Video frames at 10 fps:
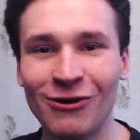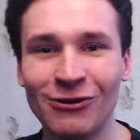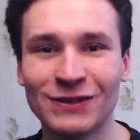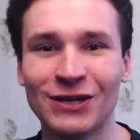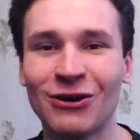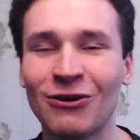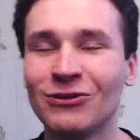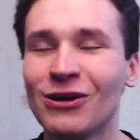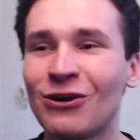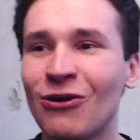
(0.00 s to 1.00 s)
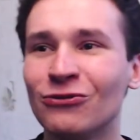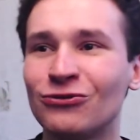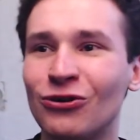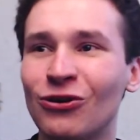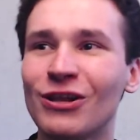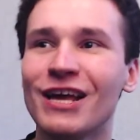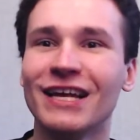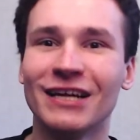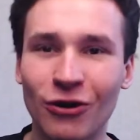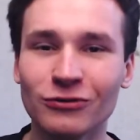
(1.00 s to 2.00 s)
Also con control
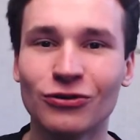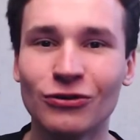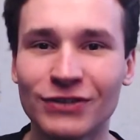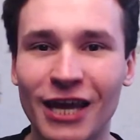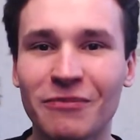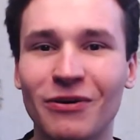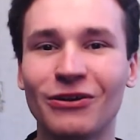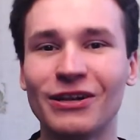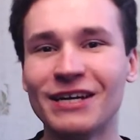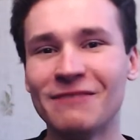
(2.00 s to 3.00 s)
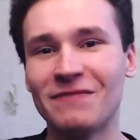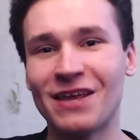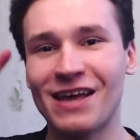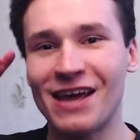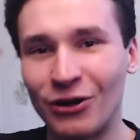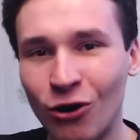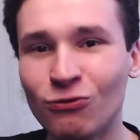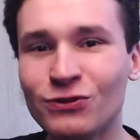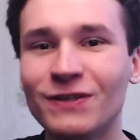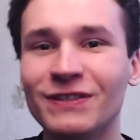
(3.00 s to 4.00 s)
control table,
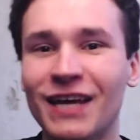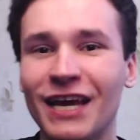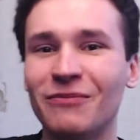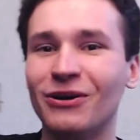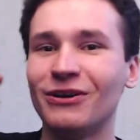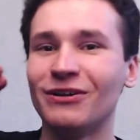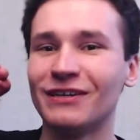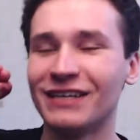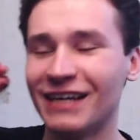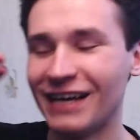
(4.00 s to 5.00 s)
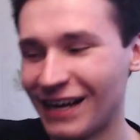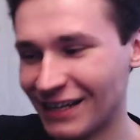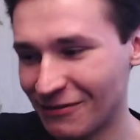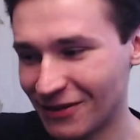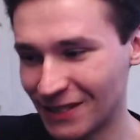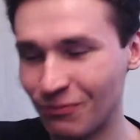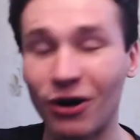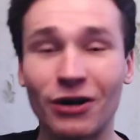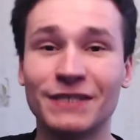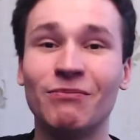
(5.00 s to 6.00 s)
routing table
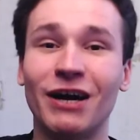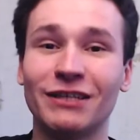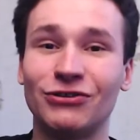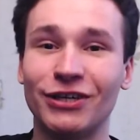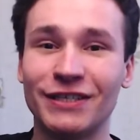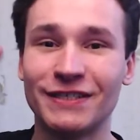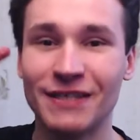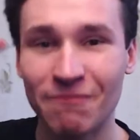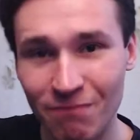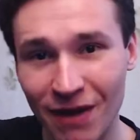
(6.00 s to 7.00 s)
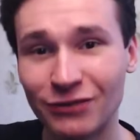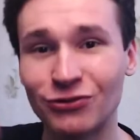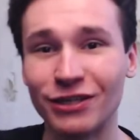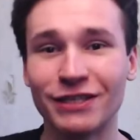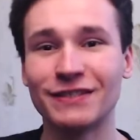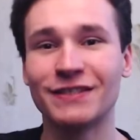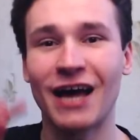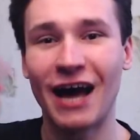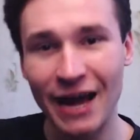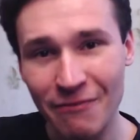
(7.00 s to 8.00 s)
sparse matrix, matrix,
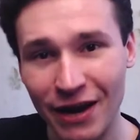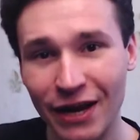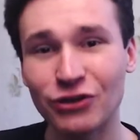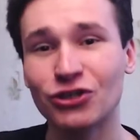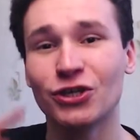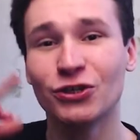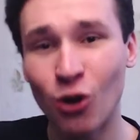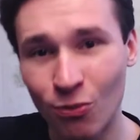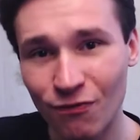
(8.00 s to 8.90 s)
image, dope